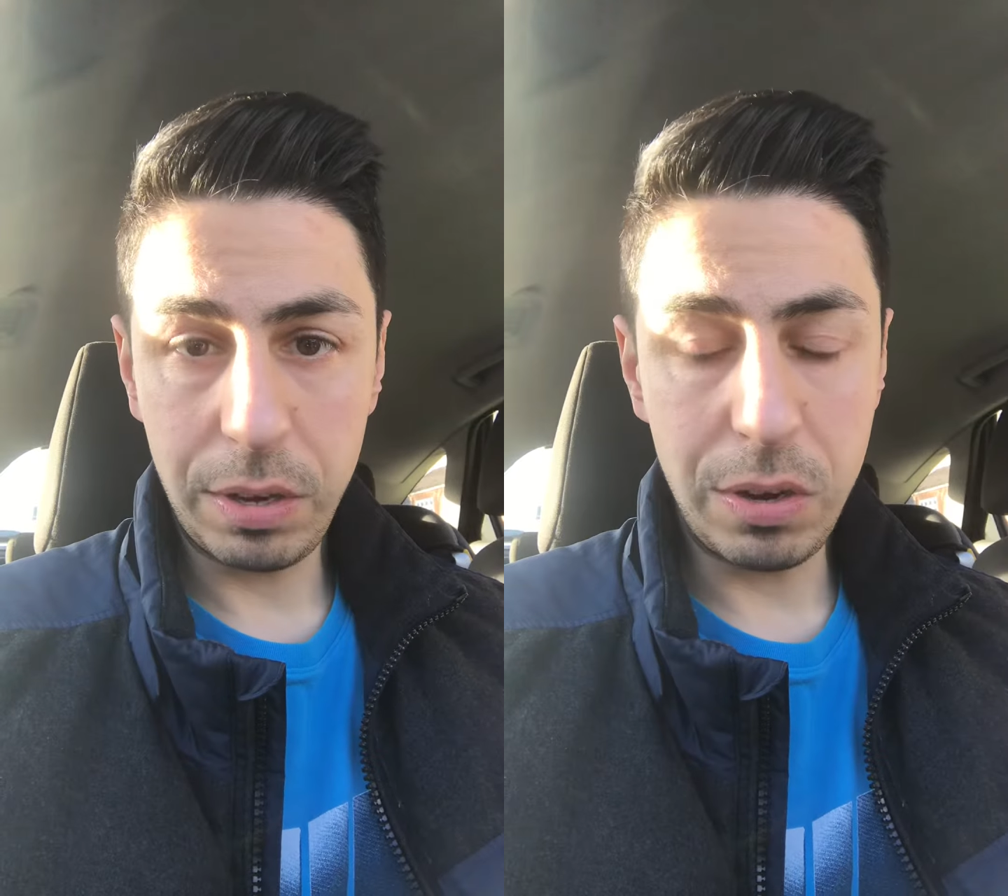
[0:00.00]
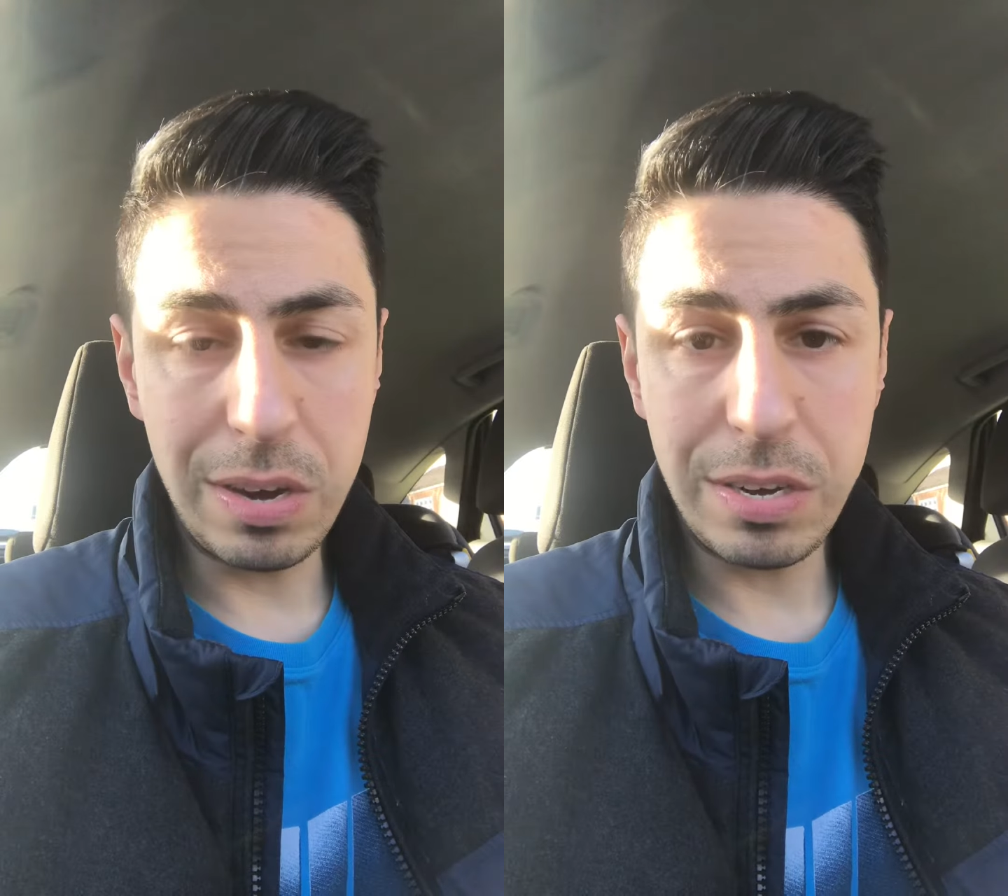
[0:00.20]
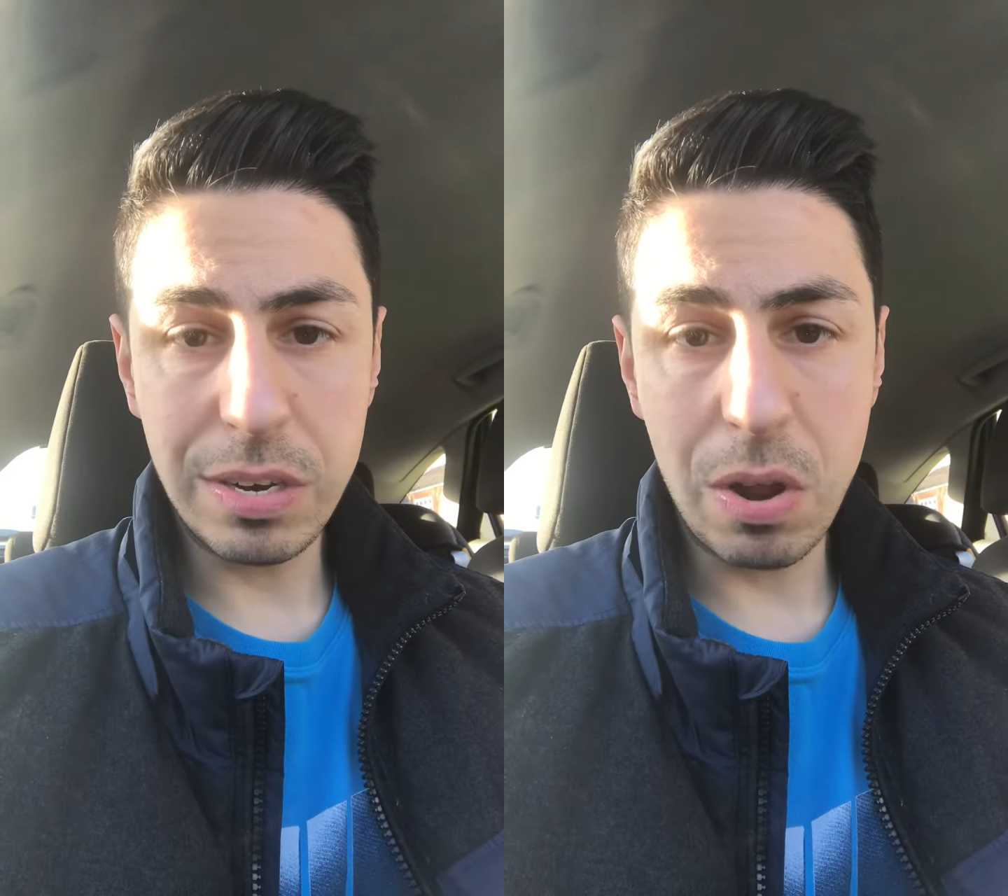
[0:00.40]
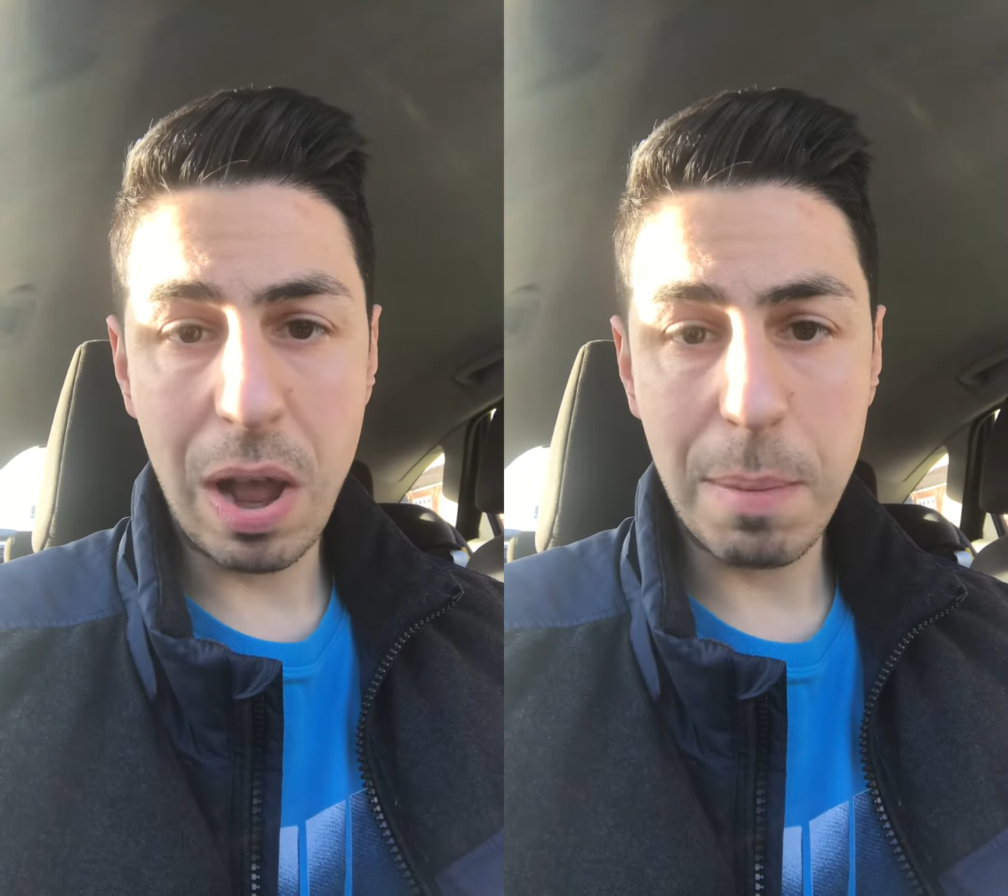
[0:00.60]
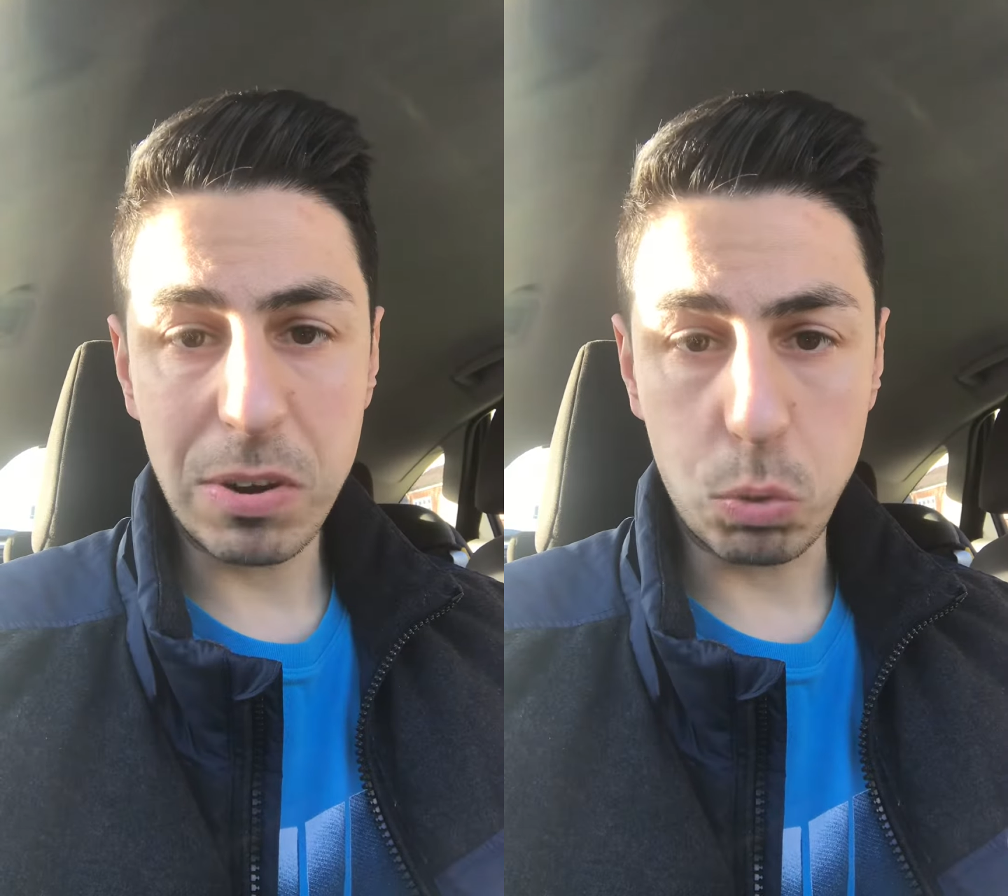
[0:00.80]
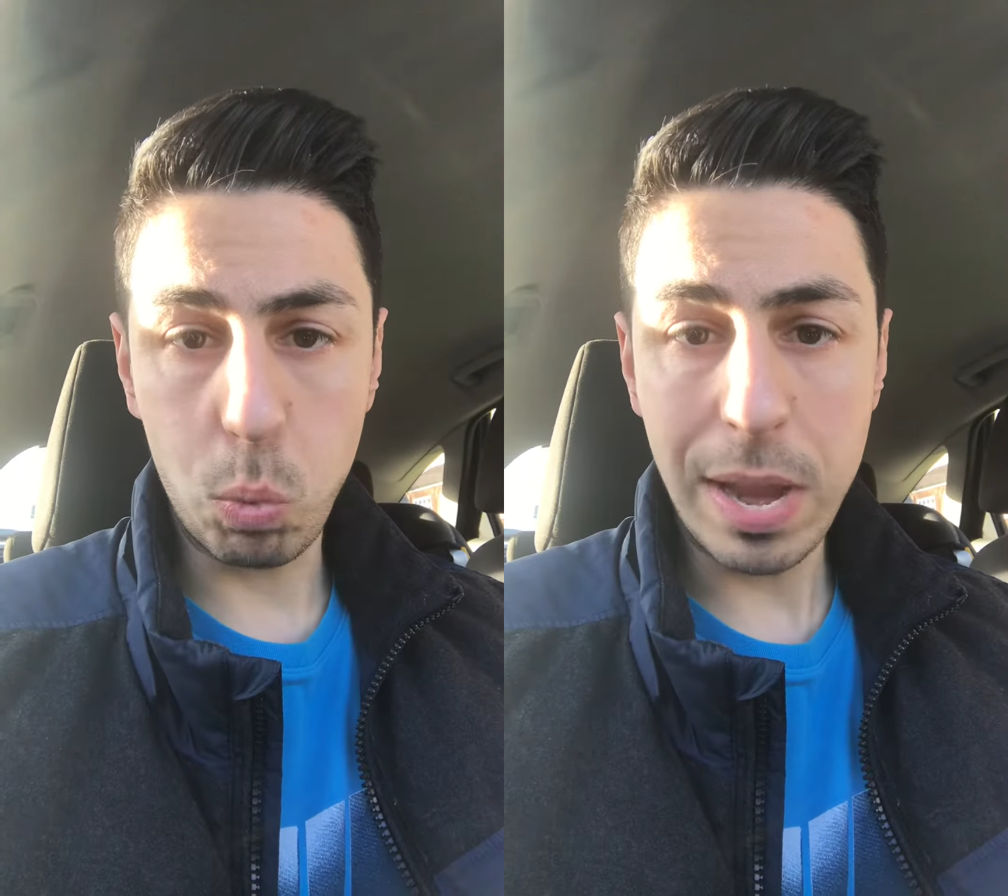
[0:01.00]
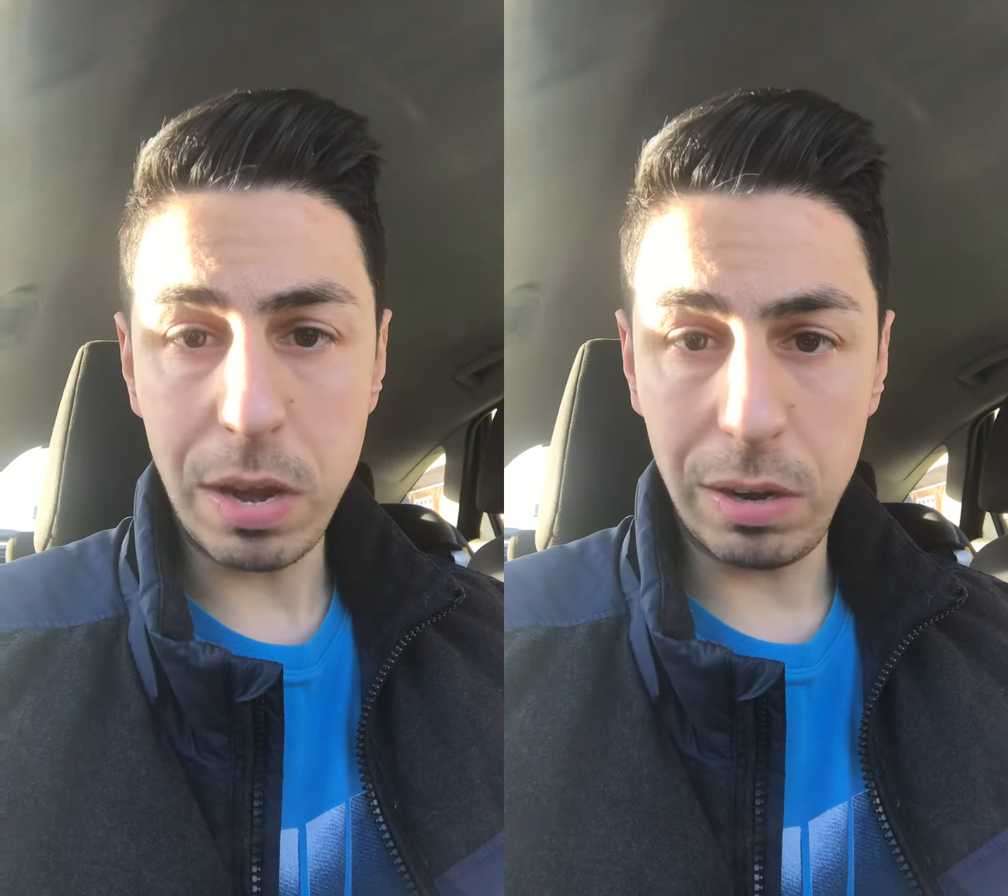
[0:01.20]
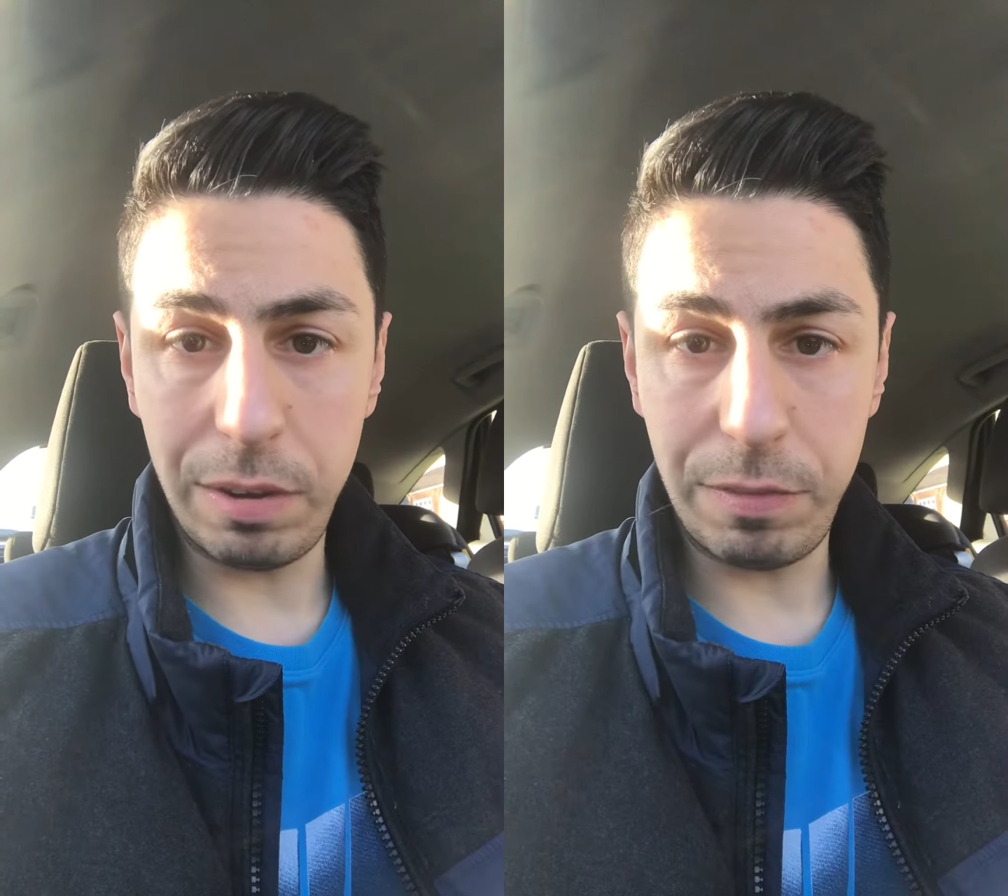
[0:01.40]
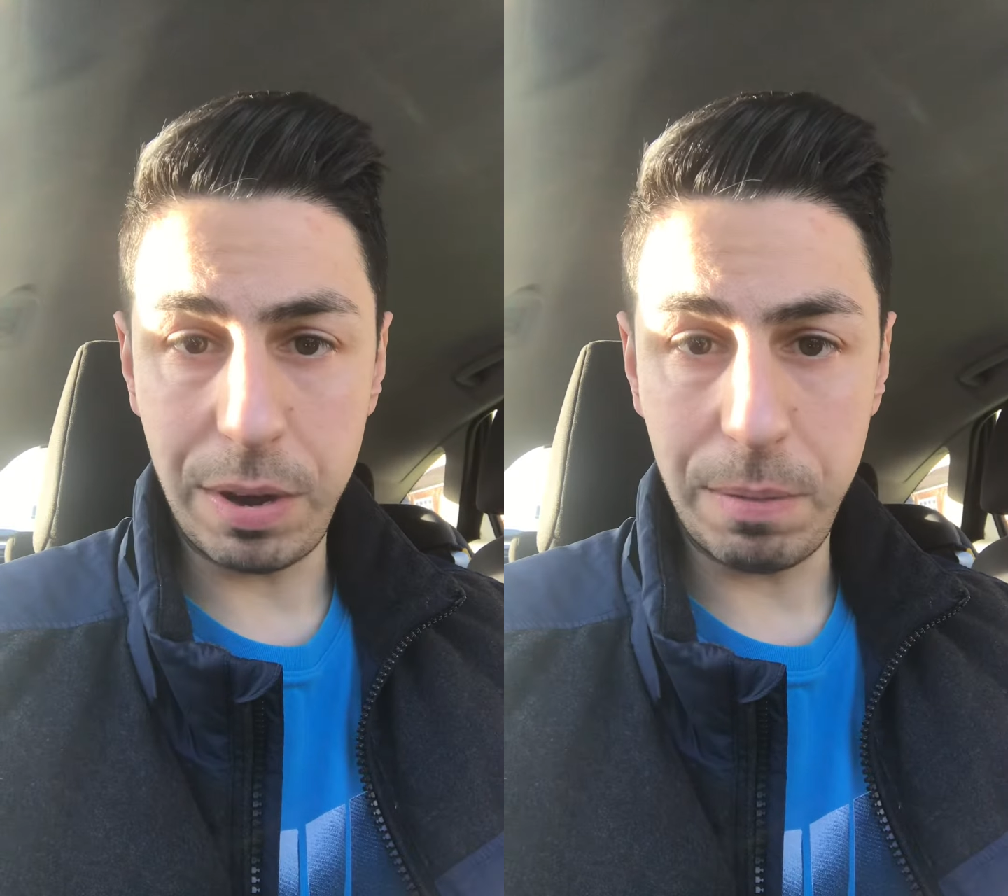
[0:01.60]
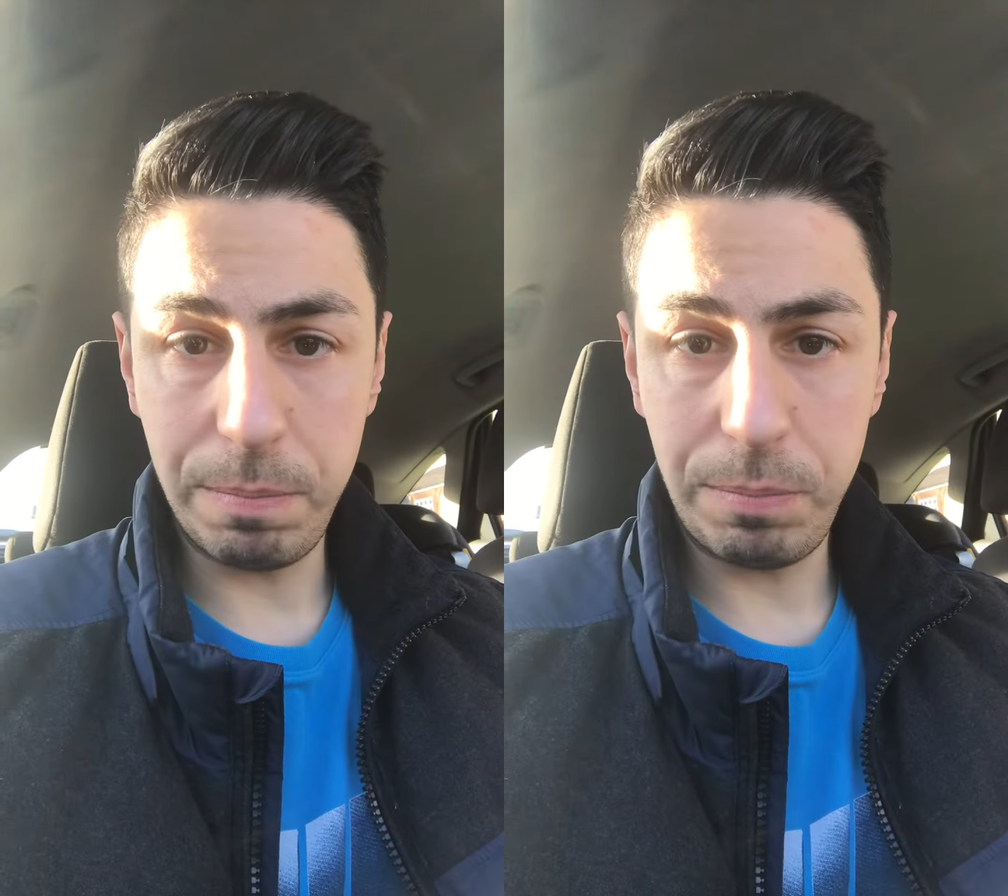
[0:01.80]
you need to know how much weight you're
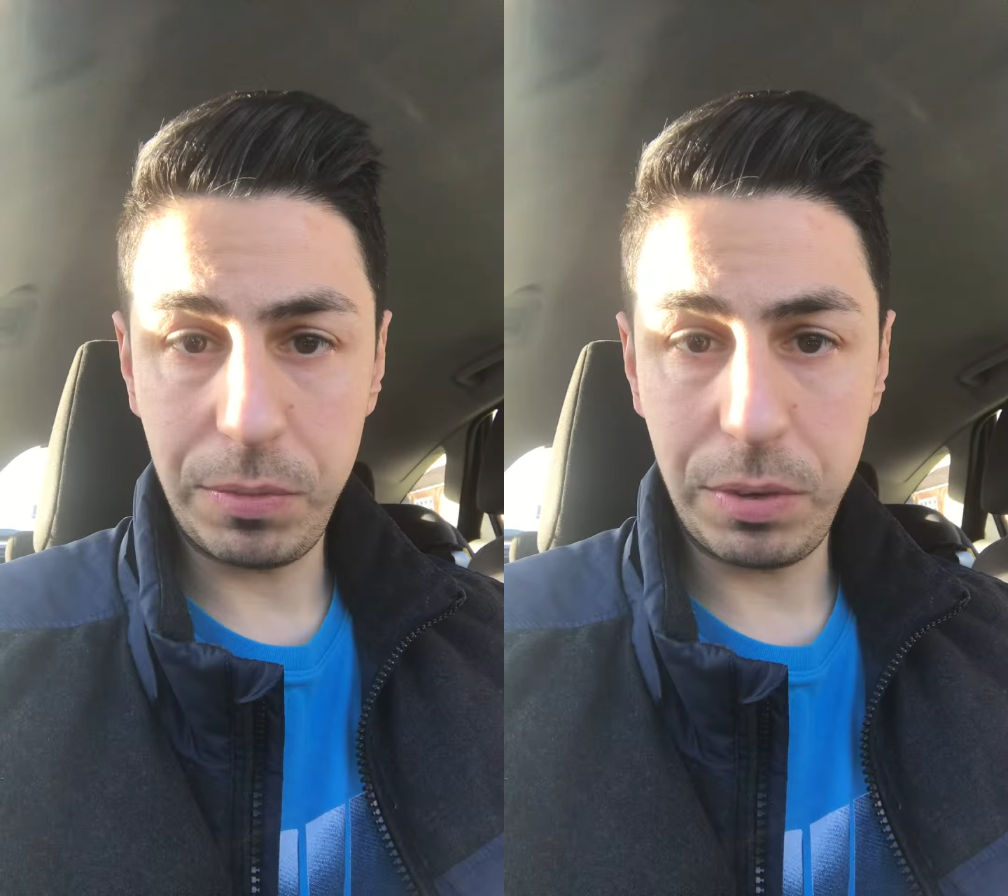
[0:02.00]
lifting